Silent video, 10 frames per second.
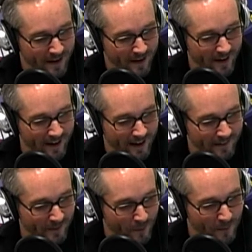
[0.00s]

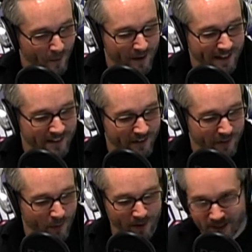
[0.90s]
At one point in the
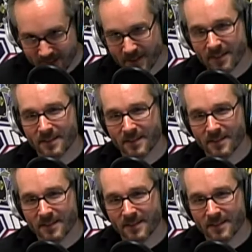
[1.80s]
story,